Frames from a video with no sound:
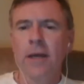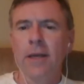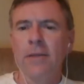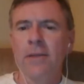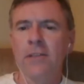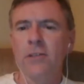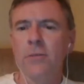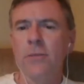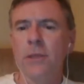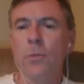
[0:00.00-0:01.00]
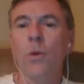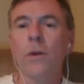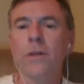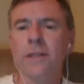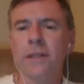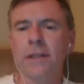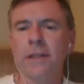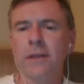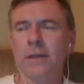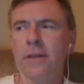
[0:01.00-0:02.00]
atheists couldn't be warranted in
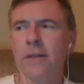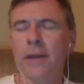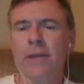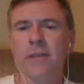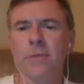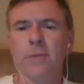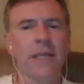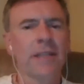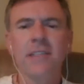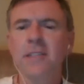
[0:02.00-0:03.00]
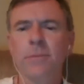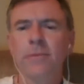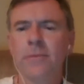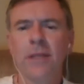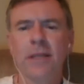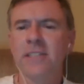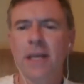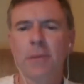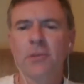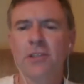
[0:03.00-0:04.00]
their atheism. But that doesn't
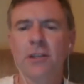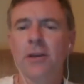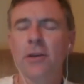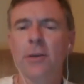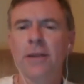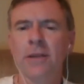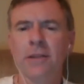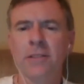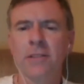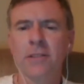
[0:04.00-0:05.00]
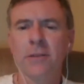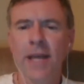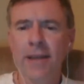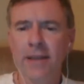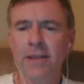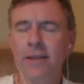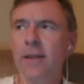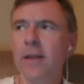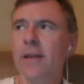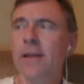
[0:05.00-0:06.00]
establish that there are no atheists. So that
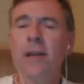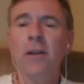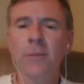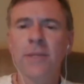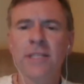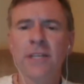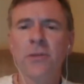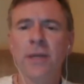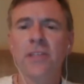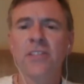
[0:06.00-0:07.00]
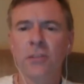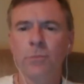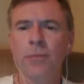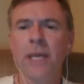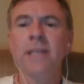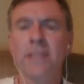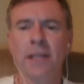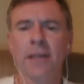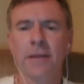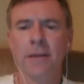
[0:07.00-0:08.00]
argument is actually a
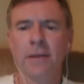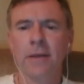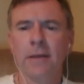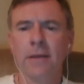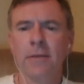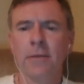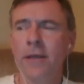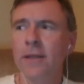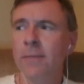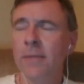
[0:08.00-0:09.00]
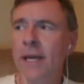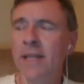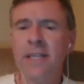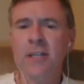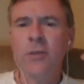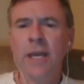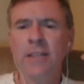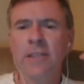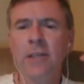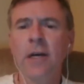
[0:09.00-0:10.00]
stupidity, right? I mean, that is actually
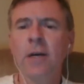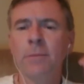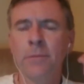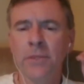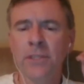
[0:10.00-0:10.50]
a dumb